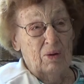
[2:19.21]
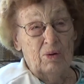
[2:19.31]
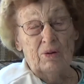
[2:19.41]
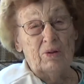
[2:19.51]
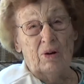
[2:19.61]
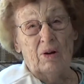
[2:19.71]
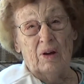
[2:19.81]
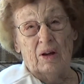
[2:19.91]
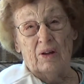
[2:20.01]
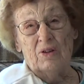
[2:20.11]
couldn't
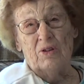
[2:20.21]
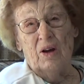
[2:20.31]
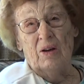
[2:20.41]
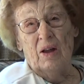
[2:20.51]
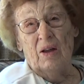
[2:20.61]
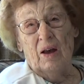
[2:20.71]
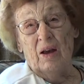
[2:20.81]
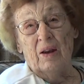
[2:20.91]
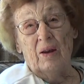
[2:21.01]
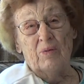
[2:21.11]
talk English,
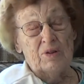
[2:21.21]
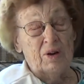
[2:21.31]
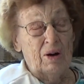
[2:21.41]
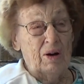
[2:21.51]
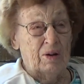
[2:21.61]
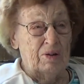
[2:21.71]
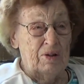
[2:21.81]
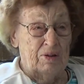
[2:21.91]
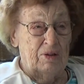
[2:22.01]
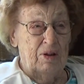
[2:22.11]
and that was hard
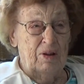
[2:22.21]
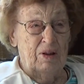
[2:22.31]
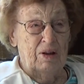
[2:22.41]
because the